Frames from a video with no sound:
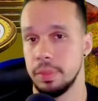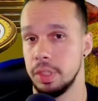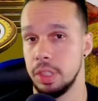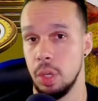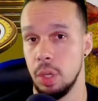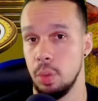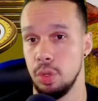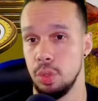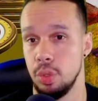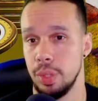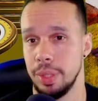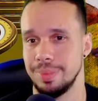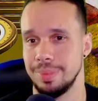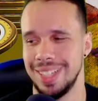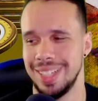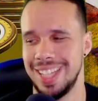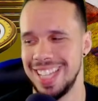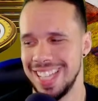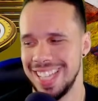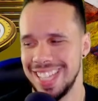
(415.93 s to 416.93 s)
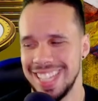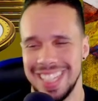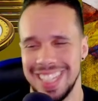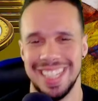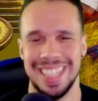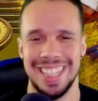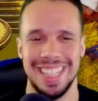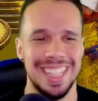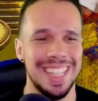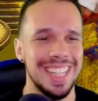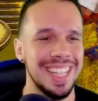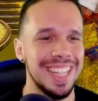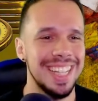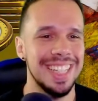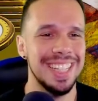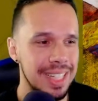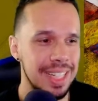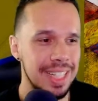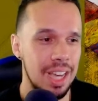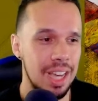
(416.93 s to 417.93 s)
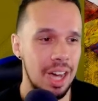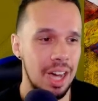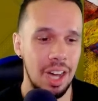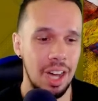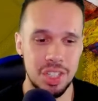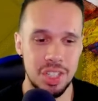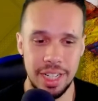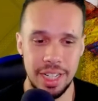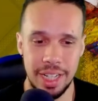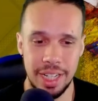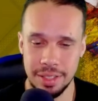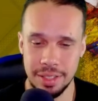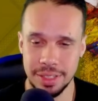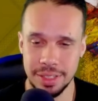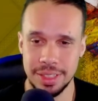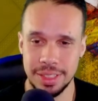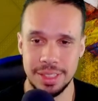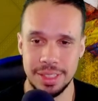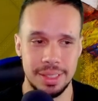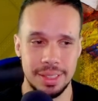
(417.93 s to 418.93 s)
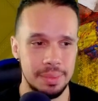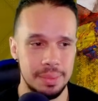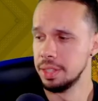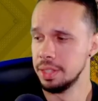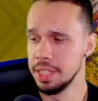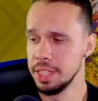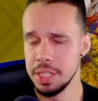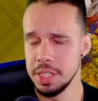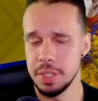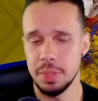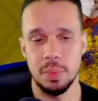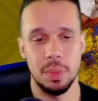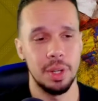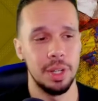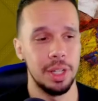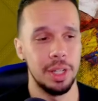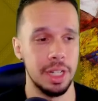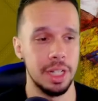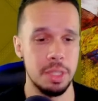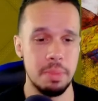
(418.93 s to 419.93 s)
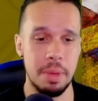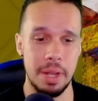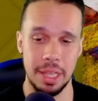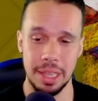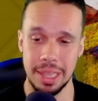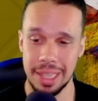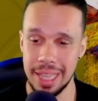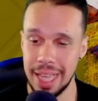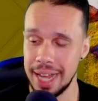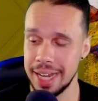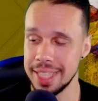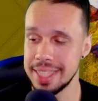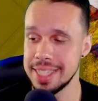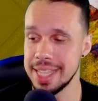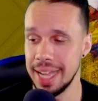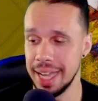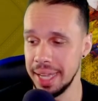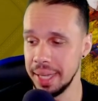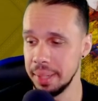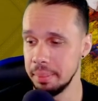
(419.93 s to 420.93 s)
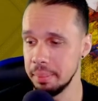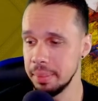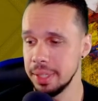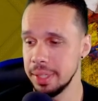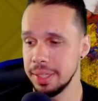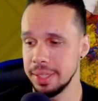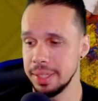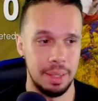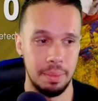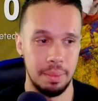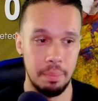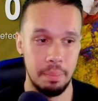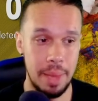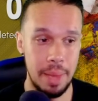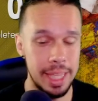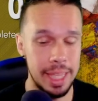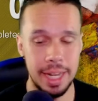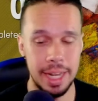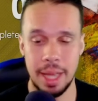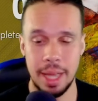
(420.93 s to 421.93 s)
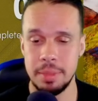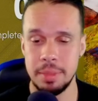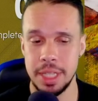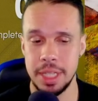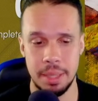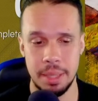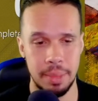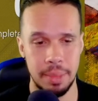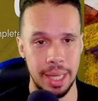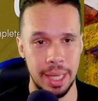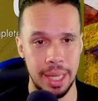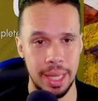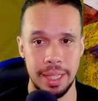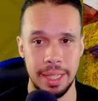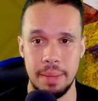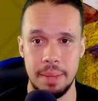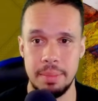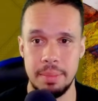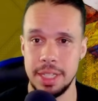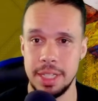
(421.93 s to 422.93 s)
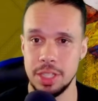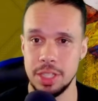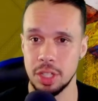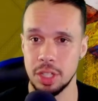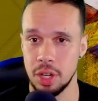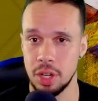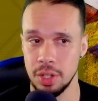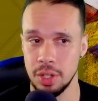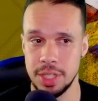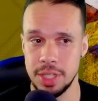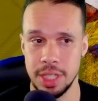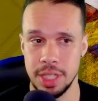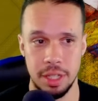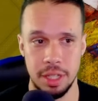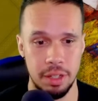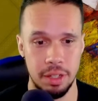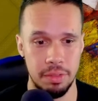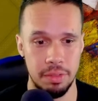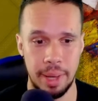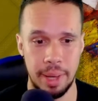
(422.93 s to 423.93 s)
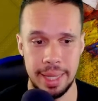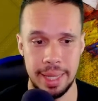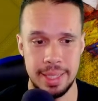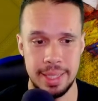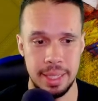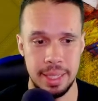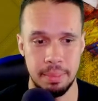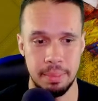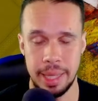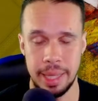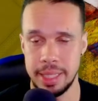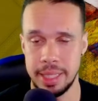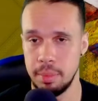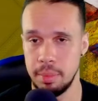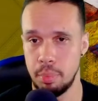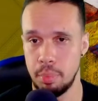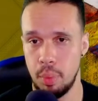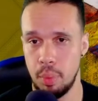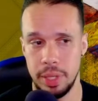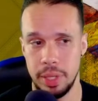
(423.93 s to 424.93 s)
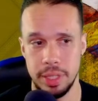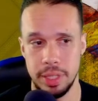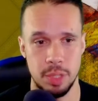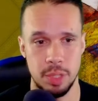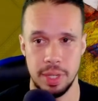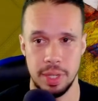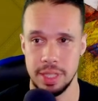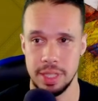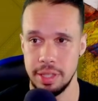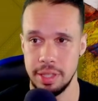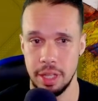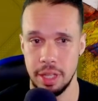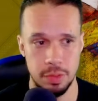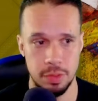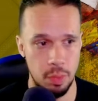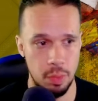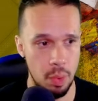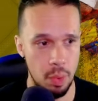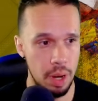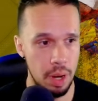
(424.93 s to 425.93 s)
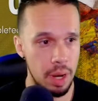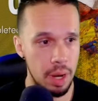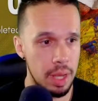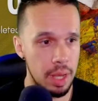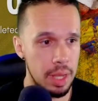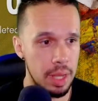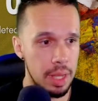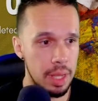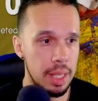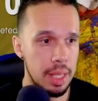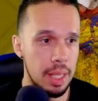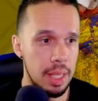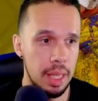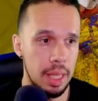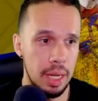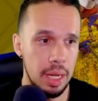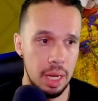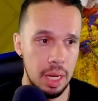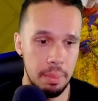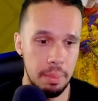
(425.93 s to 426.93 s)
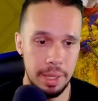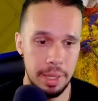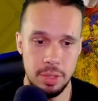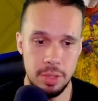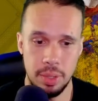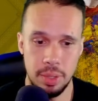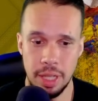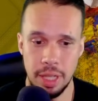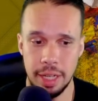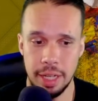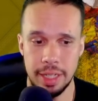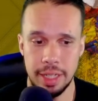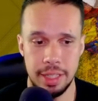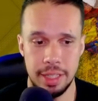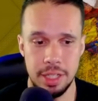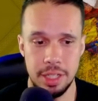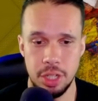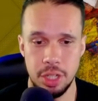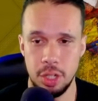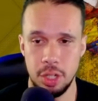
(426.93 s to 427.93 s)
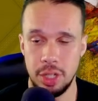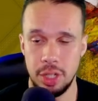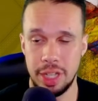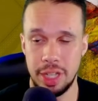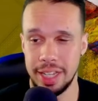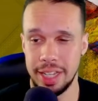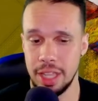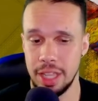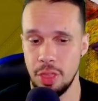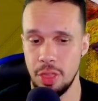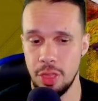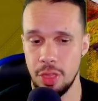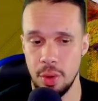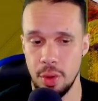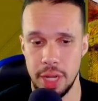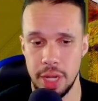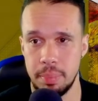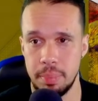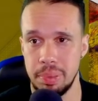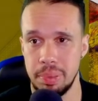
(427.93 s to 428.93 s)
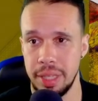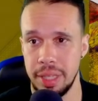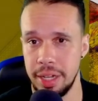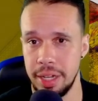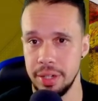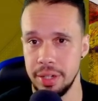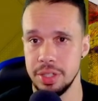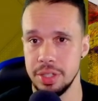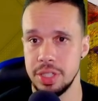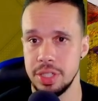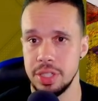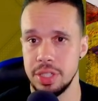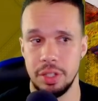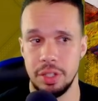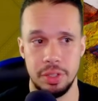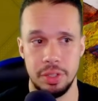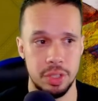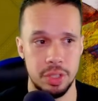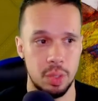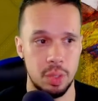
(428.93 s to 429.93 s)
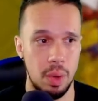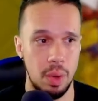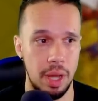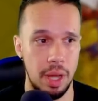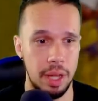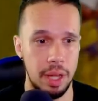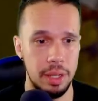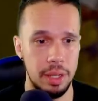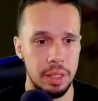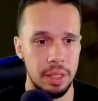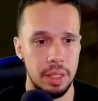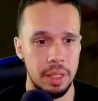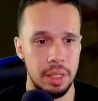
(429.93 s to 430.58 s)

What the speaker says: Don't do it. Auction house. This is where you're gonna spend a lot of time making MT, man. MT is the currency of MyTeam. MyTeam points is what it stands for. And to unlock it this year, you got to get 30 players on your squad.